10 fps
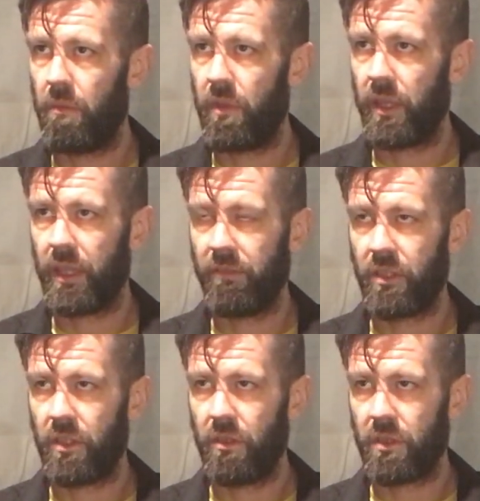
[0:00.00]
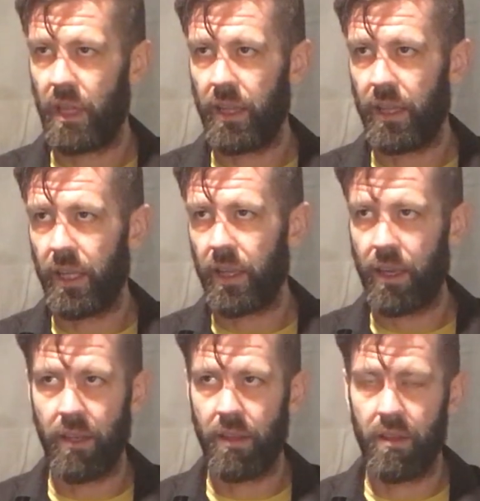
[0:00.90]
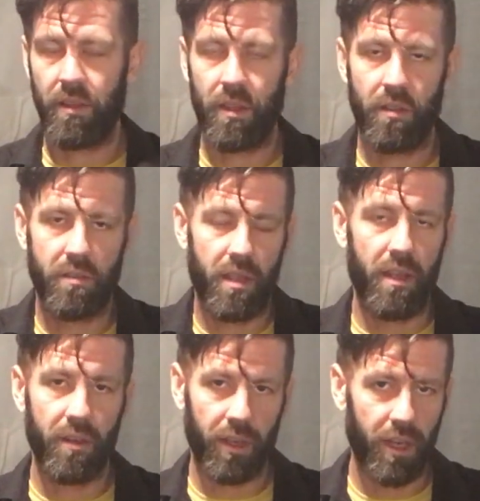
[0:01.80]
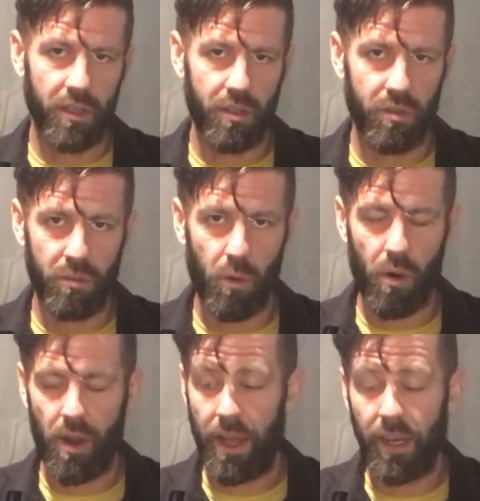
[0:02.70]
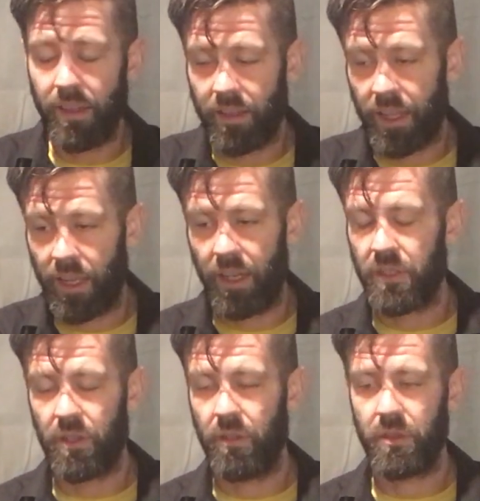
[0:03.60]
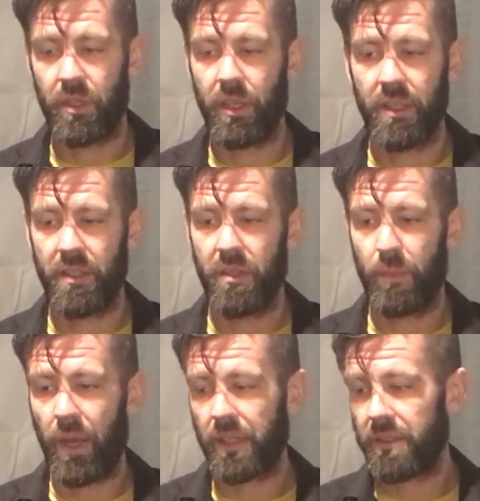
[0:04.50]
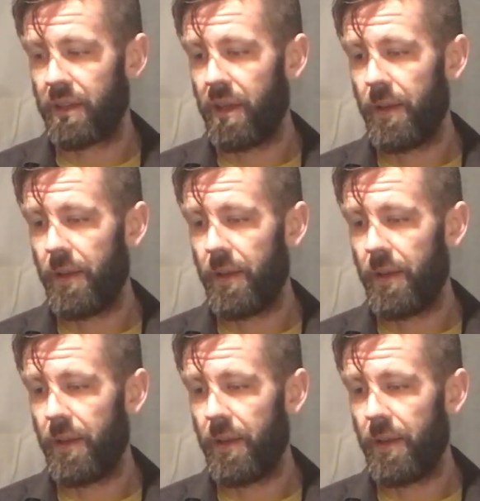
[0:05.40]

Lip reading: thing they've introduced lately, and they're saying they're going to introduce more. Any that get introduced are going to see spikes.